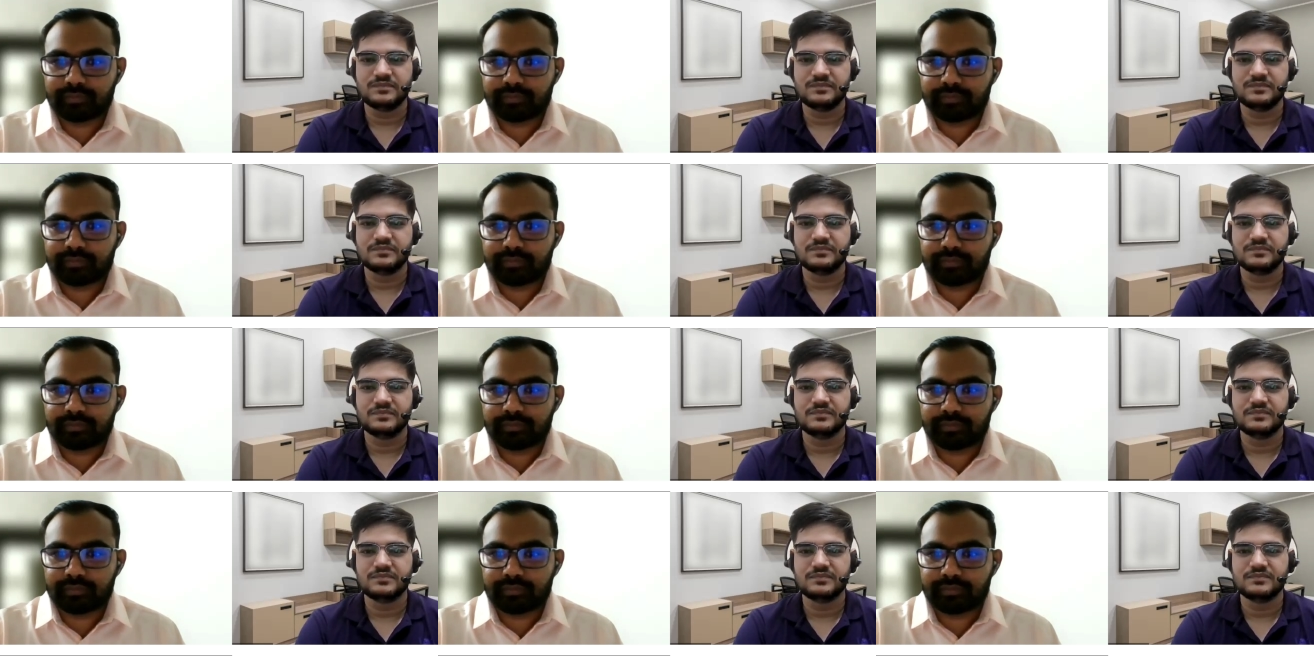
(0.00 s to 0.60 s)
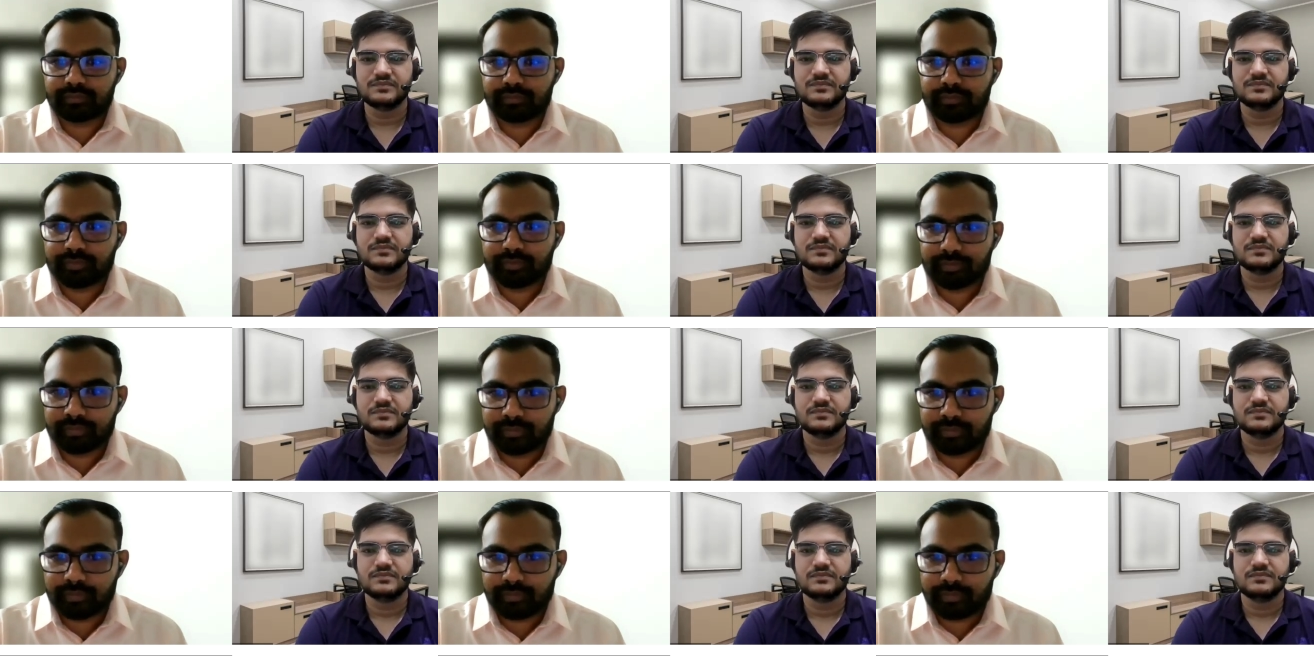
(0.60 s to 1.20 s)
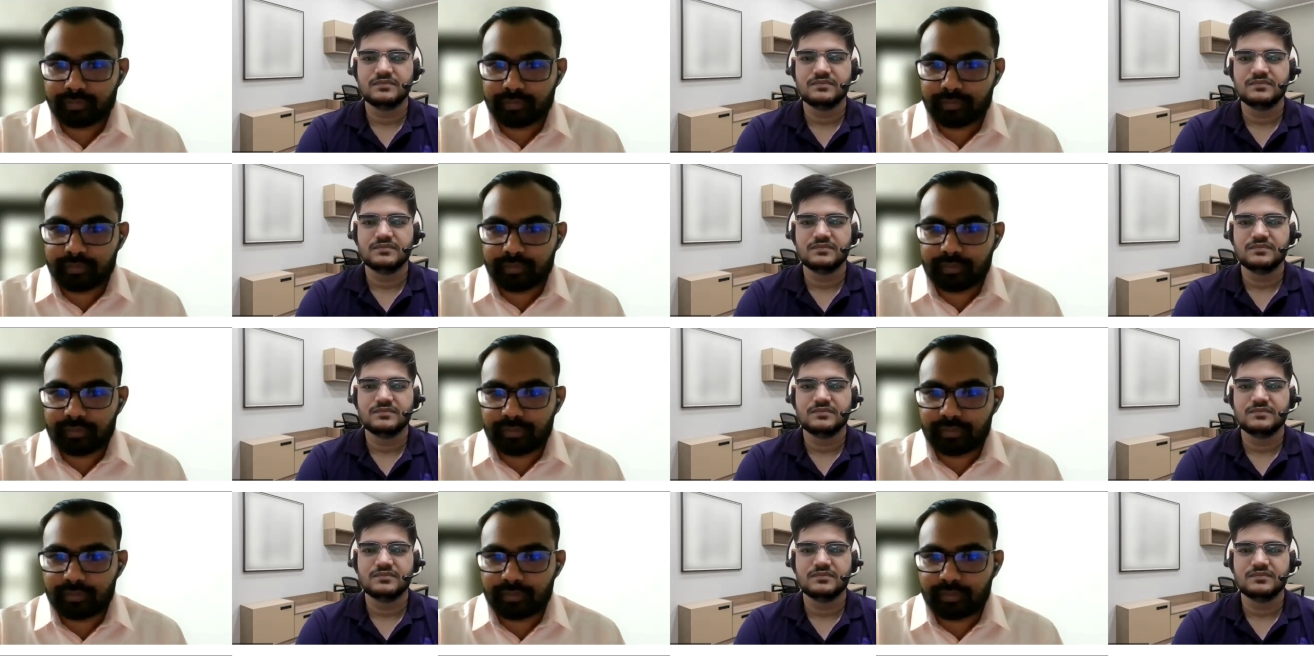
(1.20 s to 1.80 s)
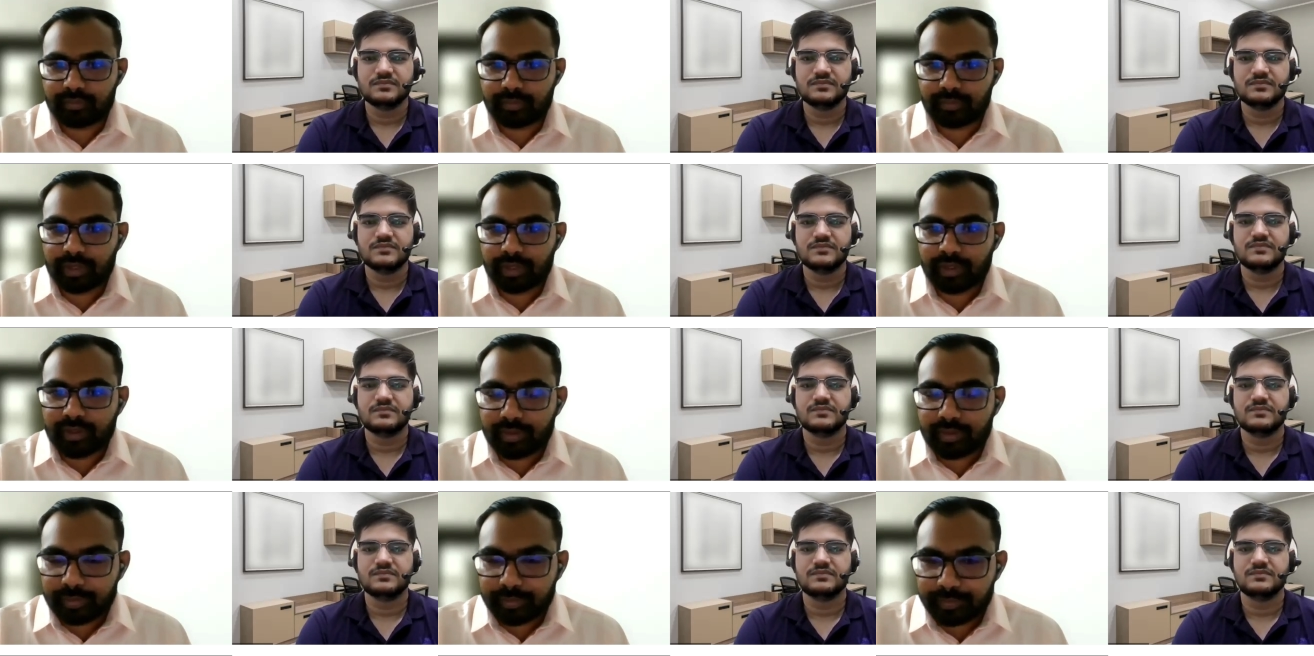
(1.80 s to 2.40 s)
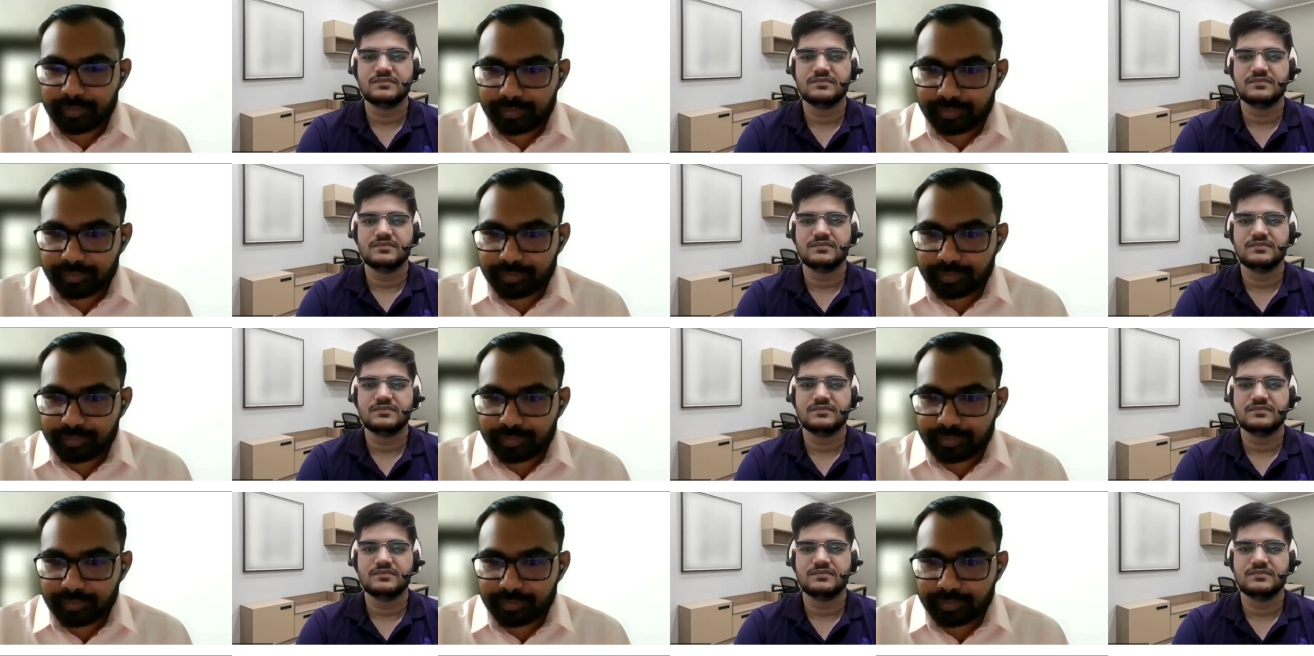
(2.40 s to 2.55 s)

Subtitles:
Nothing is said.